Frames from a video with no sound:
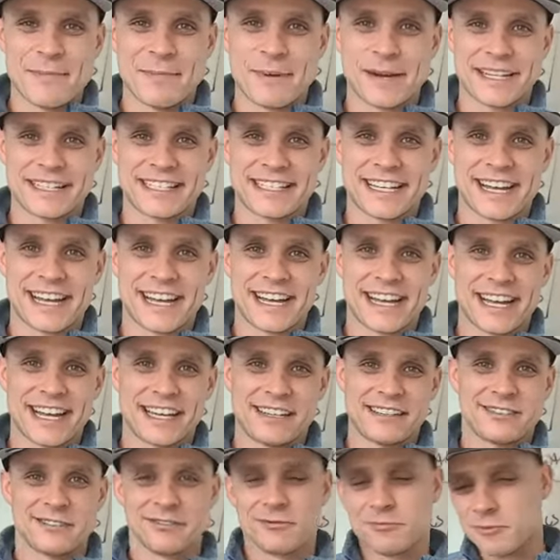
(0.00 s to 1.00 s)

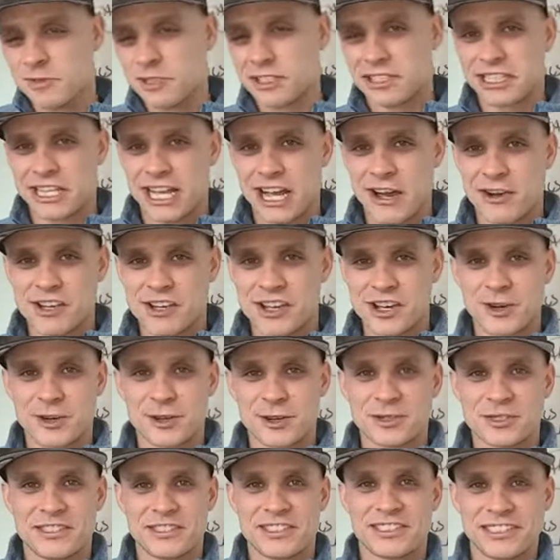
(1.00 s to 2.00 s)
but we'll see how it
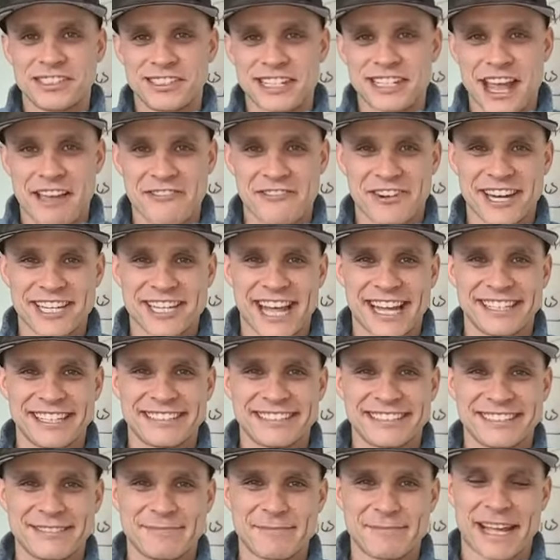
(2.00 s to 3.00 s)
goes. Have a great
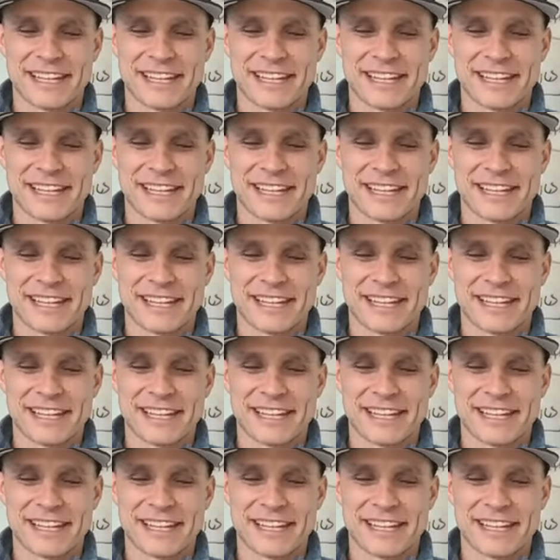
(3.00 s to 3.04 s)
day.